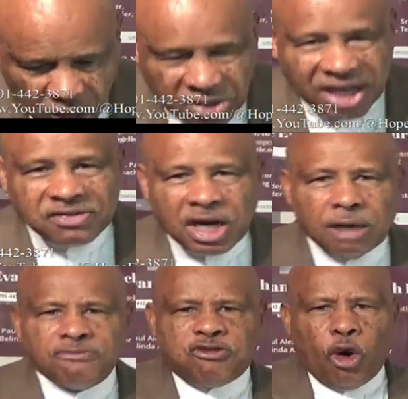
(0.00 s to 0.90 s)
They
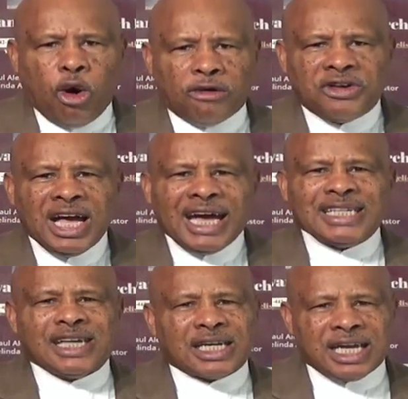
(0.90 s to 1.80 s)
come forth
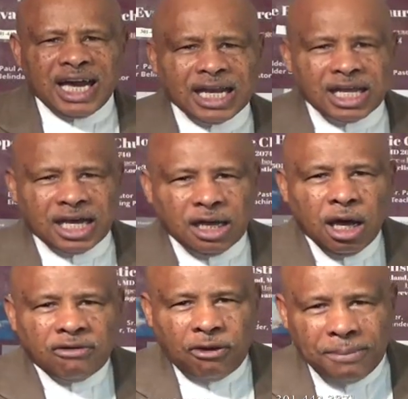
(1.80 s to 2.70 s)
as a candidate
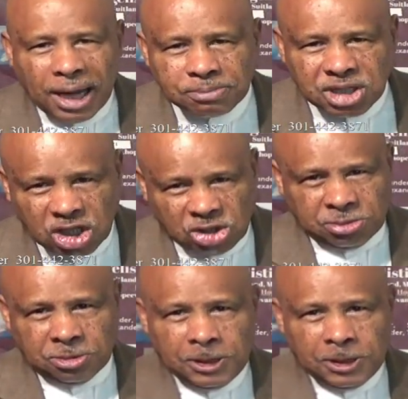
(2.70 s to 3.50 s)
for baptism.